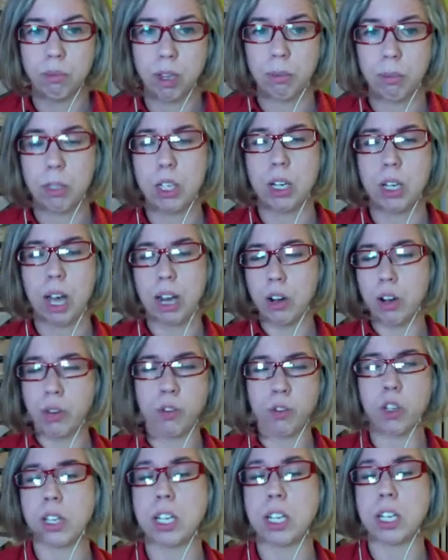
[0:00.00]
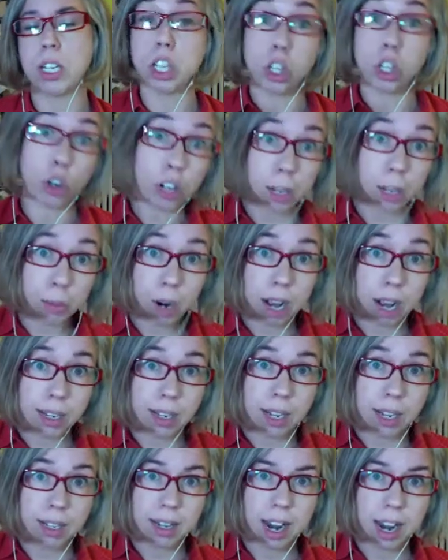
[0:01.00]
know if you're still in the learning
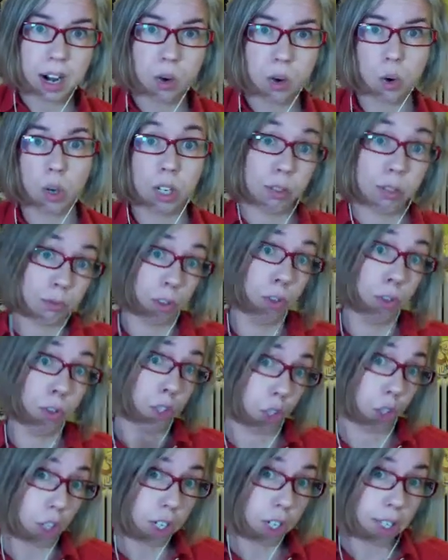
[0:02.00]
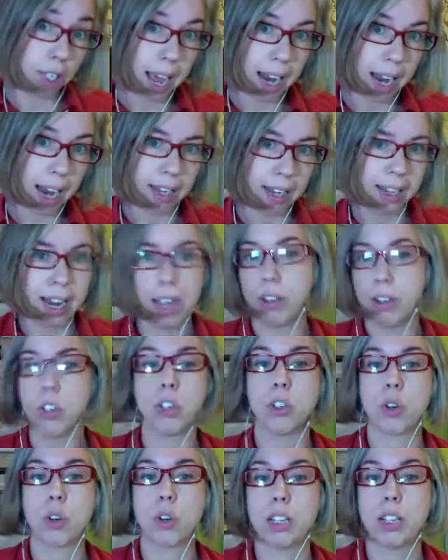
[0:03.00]
process now, or if you've learned that and now you're
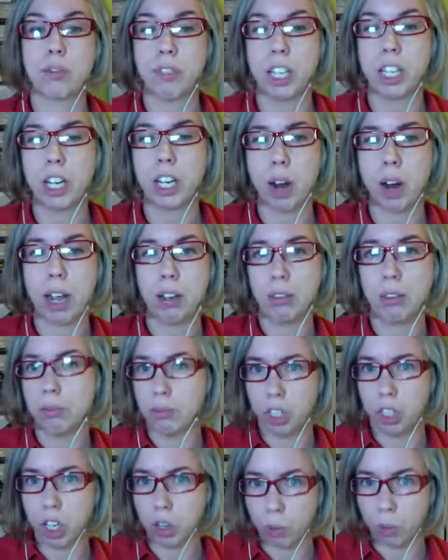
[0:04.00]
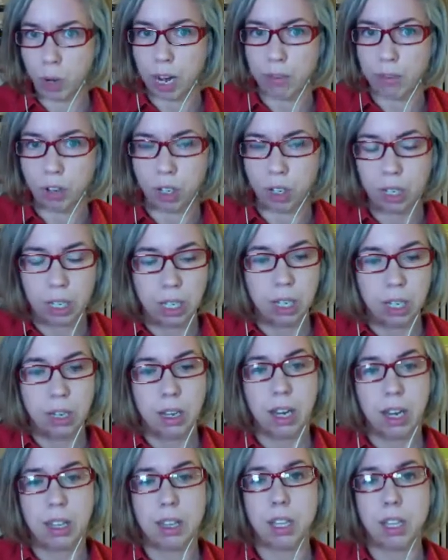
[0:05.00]
trying to figure out, whatever.
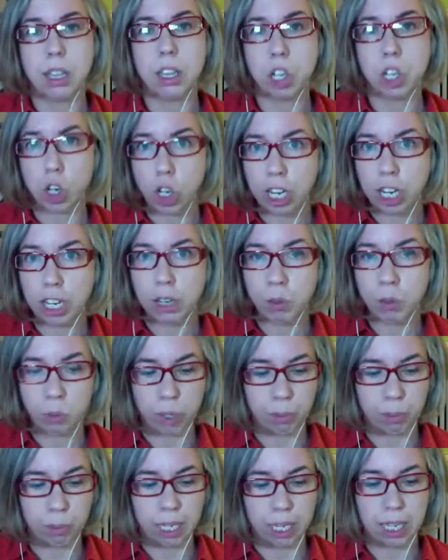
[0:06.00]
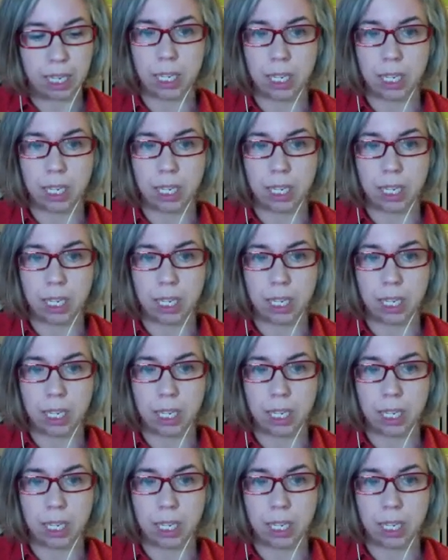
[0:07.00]
Learning would be,